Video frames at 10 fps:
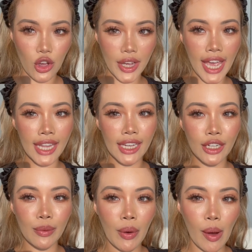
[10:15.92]
Okay,
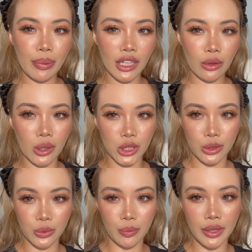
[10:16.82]
another popular
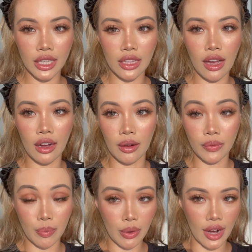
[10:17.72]
question would be um,
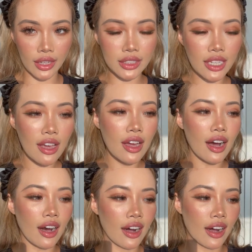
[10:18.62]
the price.
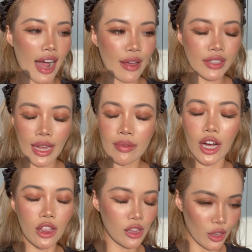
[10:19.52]
Uh, I've done
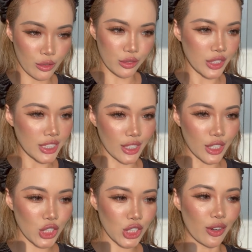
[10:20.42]
a lot of
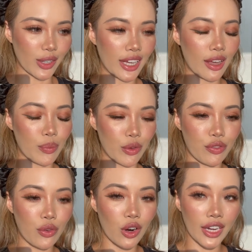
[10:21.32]
research, okay,
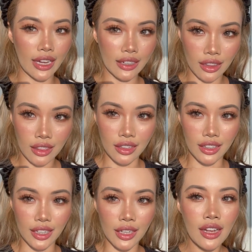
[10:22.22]
before getting
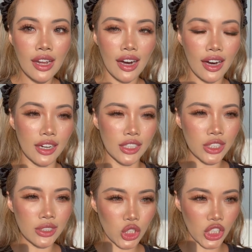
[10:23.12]
here, uh,
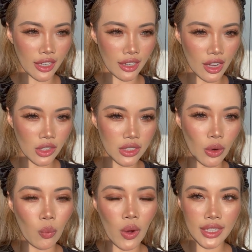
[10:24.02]
just to check out
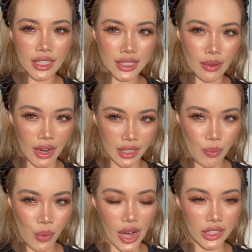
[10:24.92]
what is the
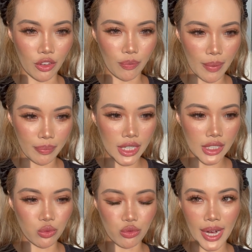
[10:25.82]
market price of
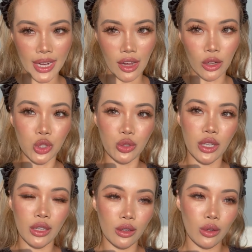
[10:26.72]
puppies right now
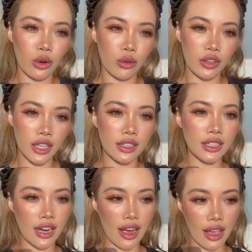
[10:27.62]
during COVID
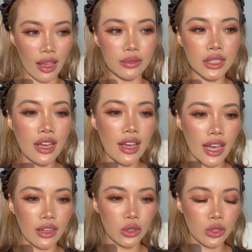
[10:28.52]
times,
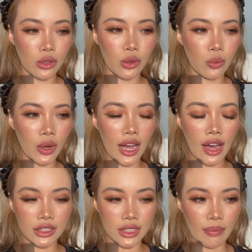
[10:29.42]
and also what
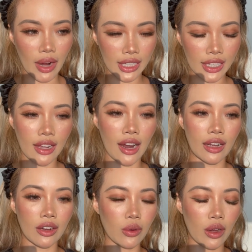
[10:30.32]
how's the market like
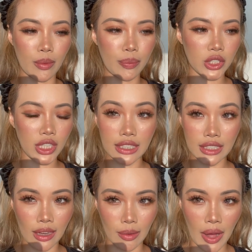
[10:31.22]
uh,
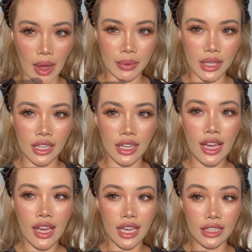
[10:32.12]
purchasing a puppy
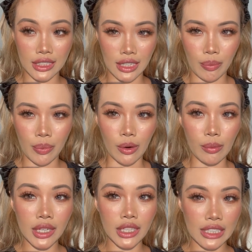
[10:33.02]
in Singapore?
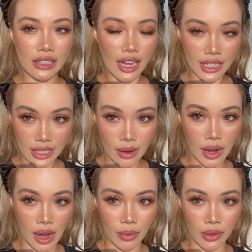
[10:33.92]
Because the last time
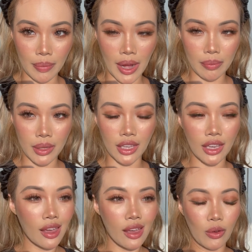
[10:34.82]
I bought a puppy
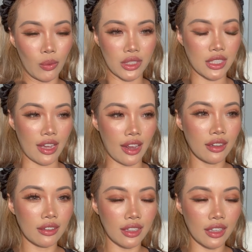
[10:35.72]
was like
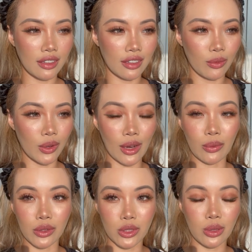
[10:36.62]
when I
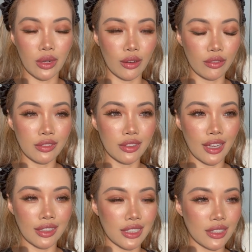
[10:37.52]
was 12.
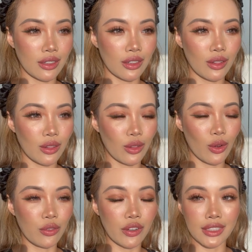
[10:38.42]
That's
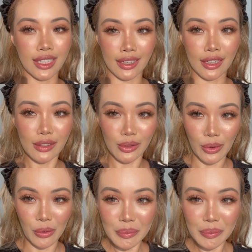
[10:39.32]
over a decade ago.